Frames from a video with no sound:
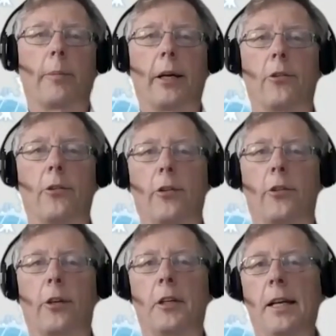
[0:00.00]
about it.
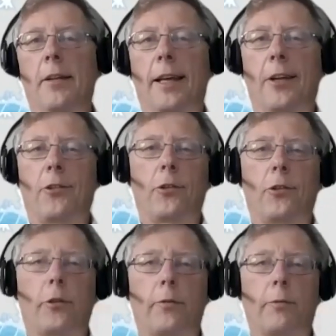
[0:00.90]
So that's the
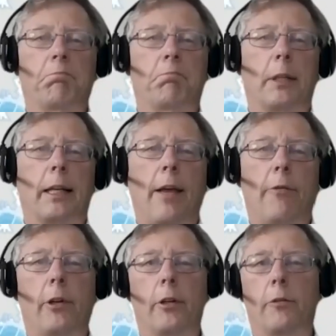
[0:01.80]
sort of
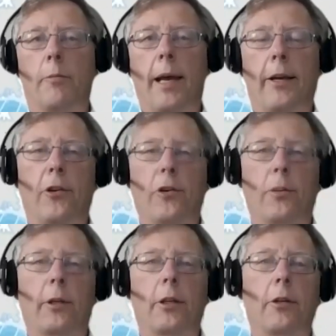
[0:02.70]
level of
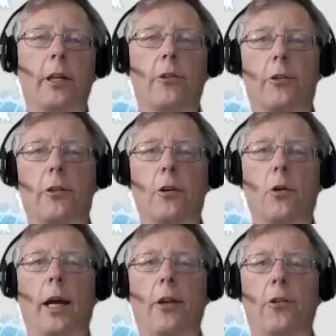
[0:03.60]
management that you need to
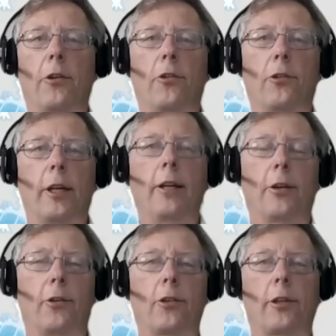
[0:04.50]
do as you see
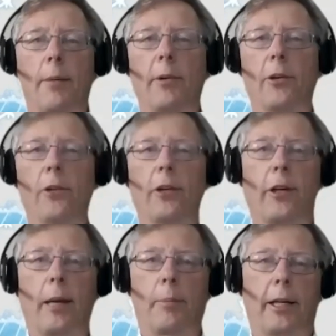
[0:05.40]
this climate change
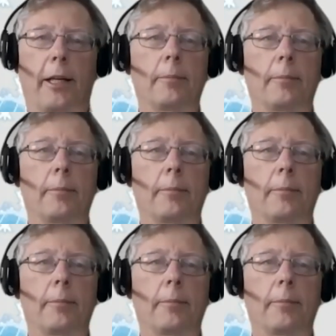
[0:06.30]
happening.